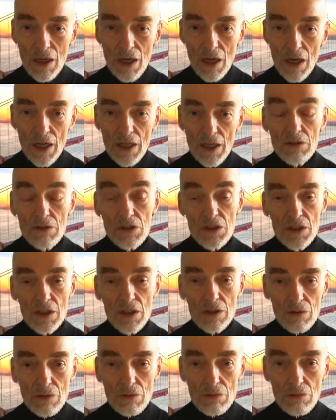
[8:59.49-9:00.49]
and
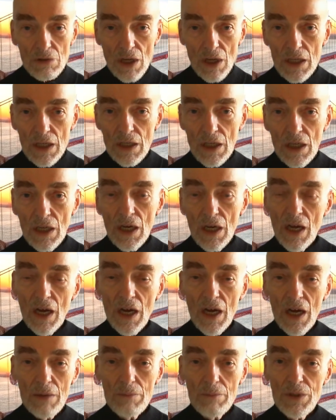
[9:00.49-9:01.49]
Senator Leahy
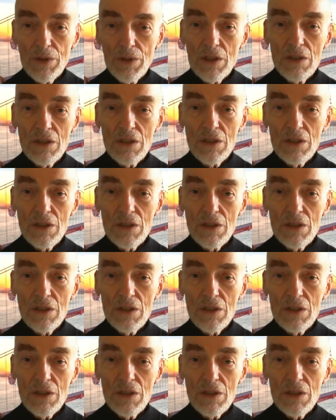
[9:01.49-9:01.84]
had been